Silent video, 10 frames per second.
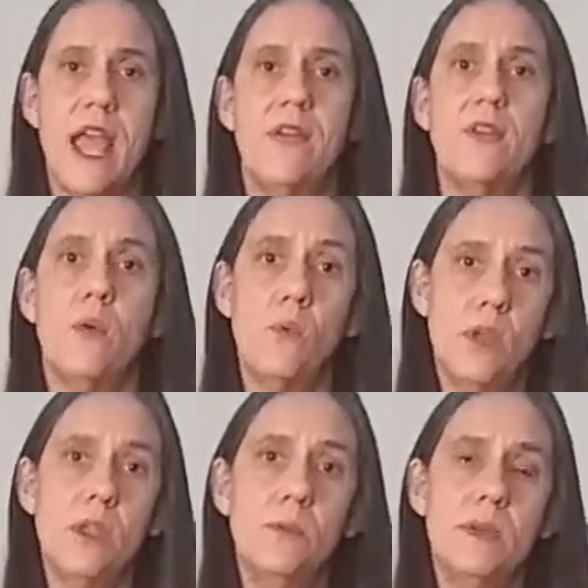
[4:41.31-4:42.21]
and there
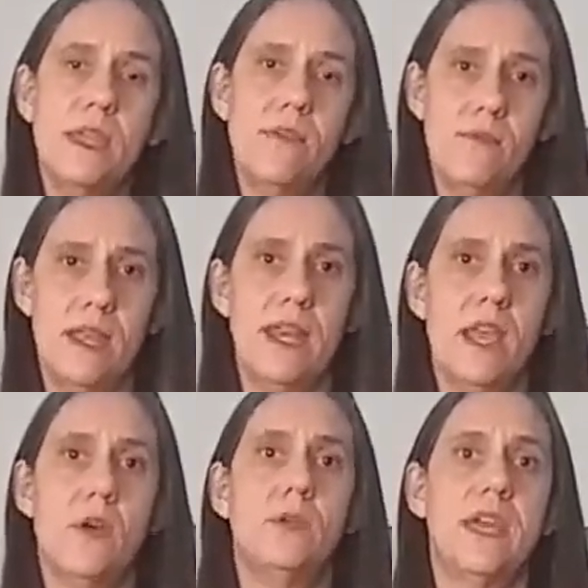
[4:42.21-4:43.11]
will be a
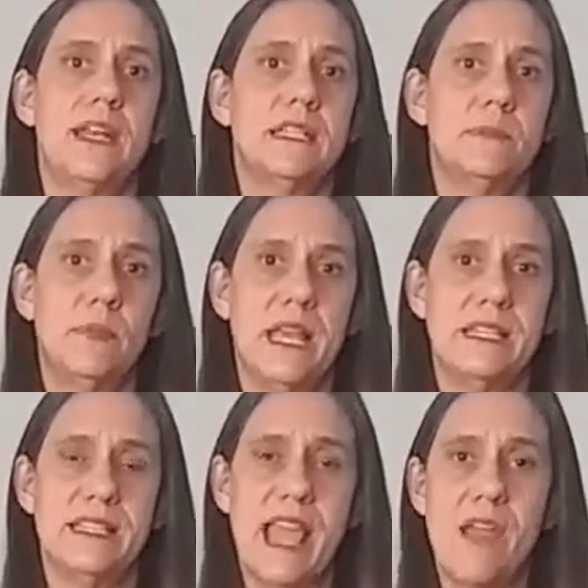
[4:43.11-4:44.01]
video that
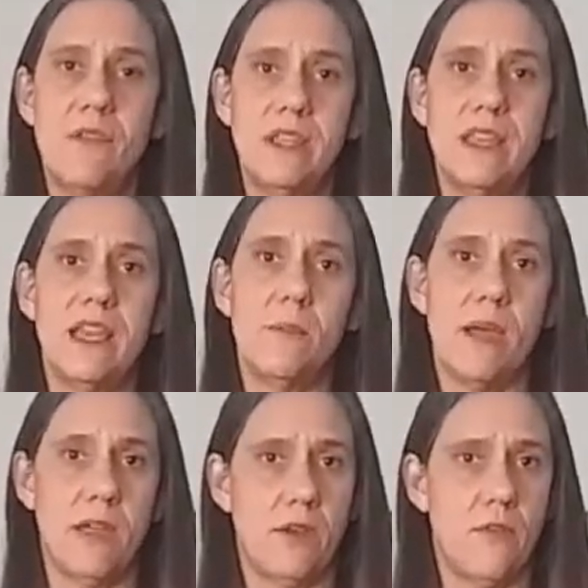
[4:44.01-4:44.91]
explains everything
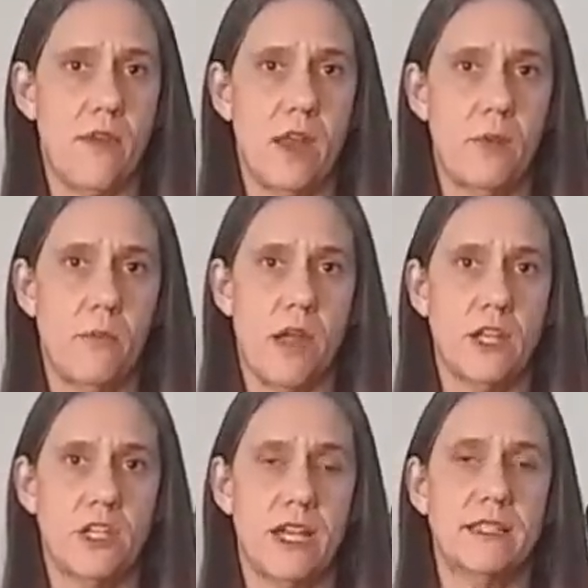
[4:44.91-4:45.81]
about your final
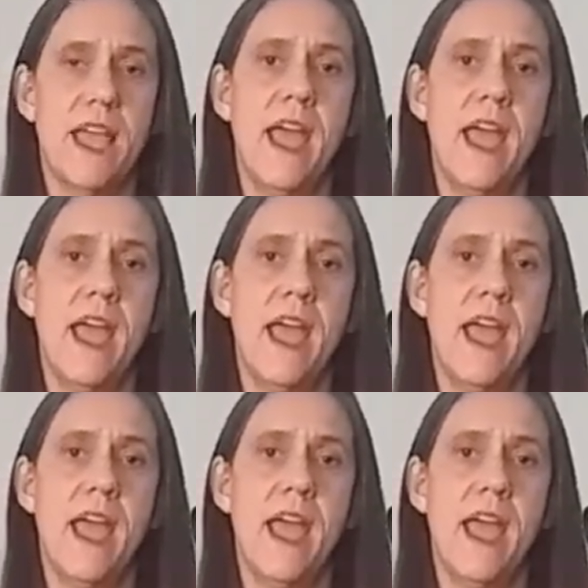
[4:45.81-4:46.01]
project